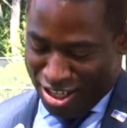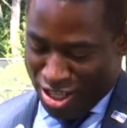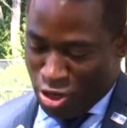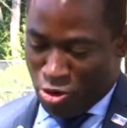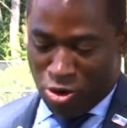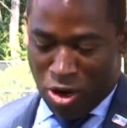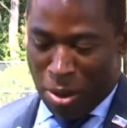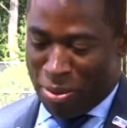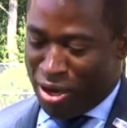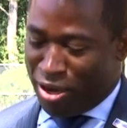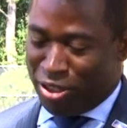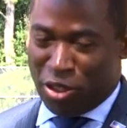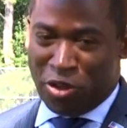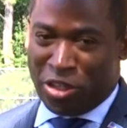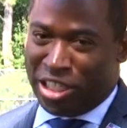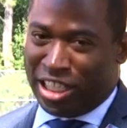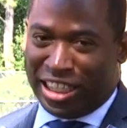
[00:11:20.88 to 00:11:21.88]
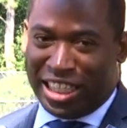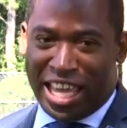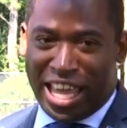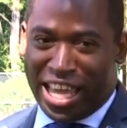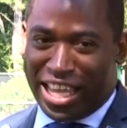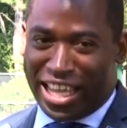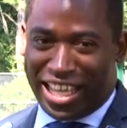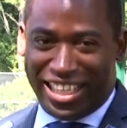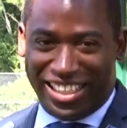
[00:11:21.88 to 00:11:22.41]
You were up here doing your
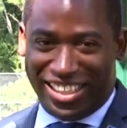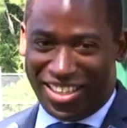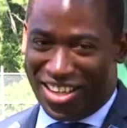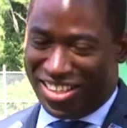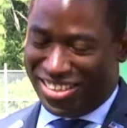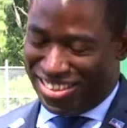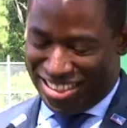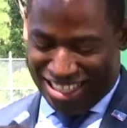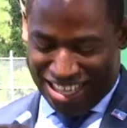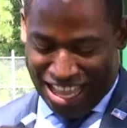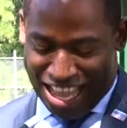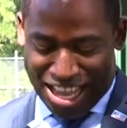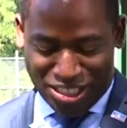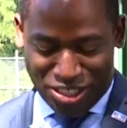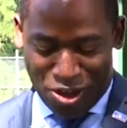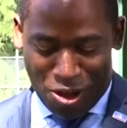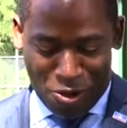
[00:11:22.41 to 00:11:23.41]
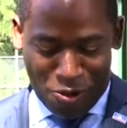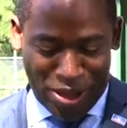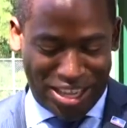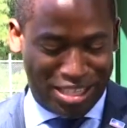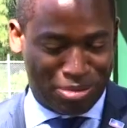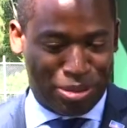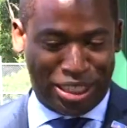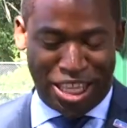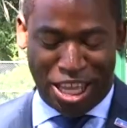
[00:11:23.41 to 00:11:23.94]
thing, as
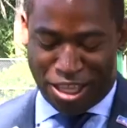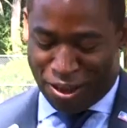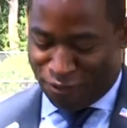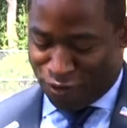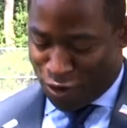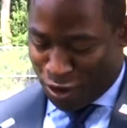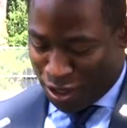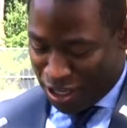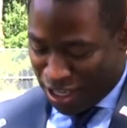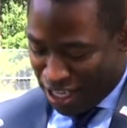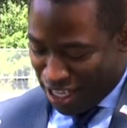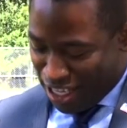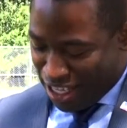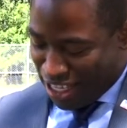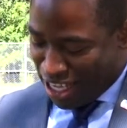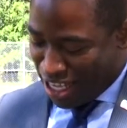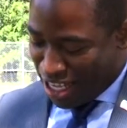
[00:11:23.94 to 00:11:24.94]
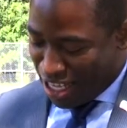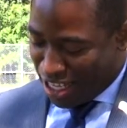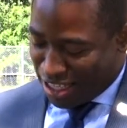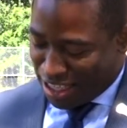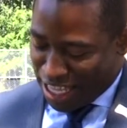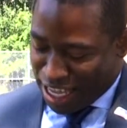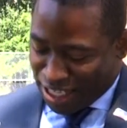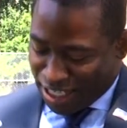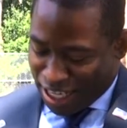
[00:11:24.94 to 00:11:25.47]
always, but thank you for
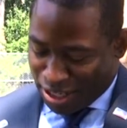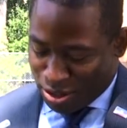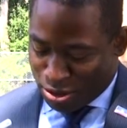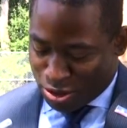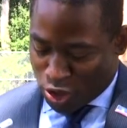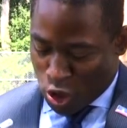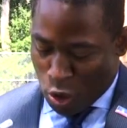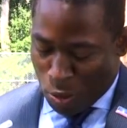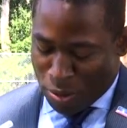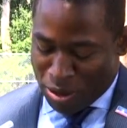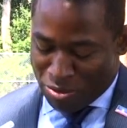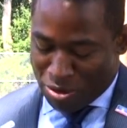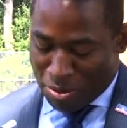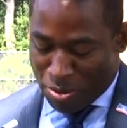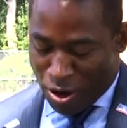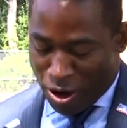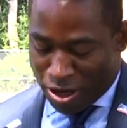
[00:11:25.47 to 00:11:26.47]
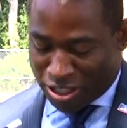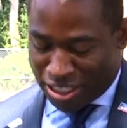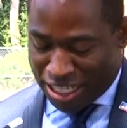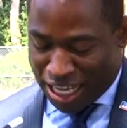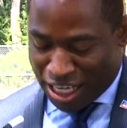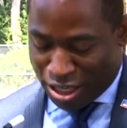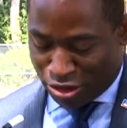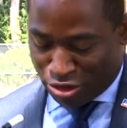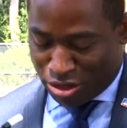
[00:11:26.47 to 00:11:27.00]
those opening remarks and
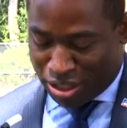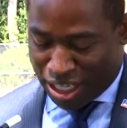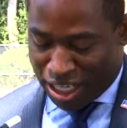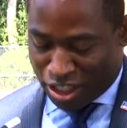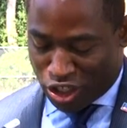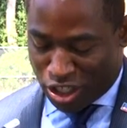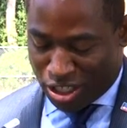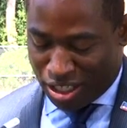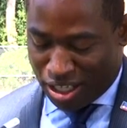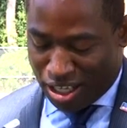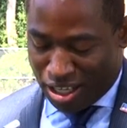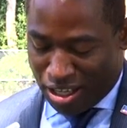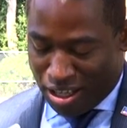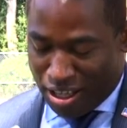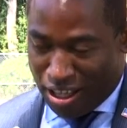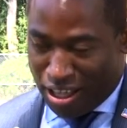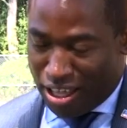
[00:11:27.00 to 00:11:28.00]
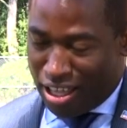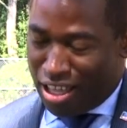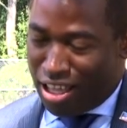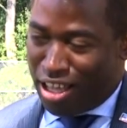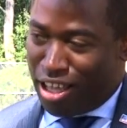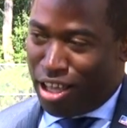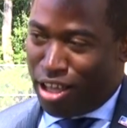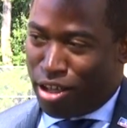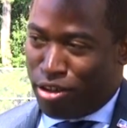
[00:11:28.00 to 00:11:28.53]
that introduction.
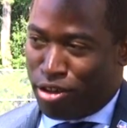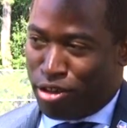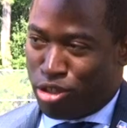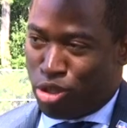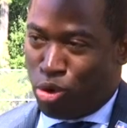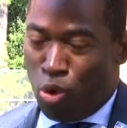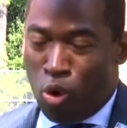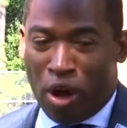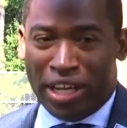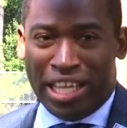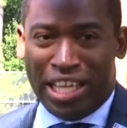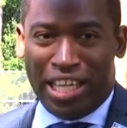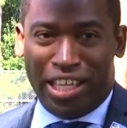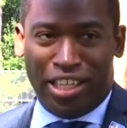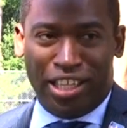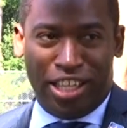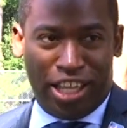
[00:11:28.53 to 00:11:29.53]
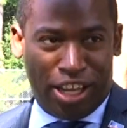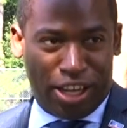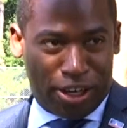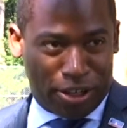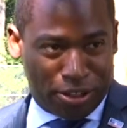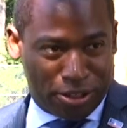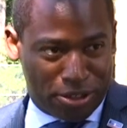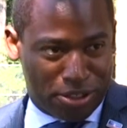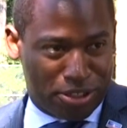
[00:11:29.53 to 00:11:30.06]
20
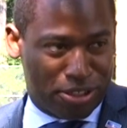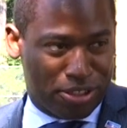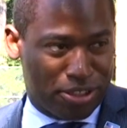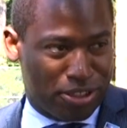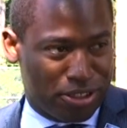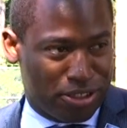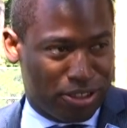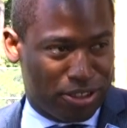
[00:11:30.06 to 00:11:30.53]
years.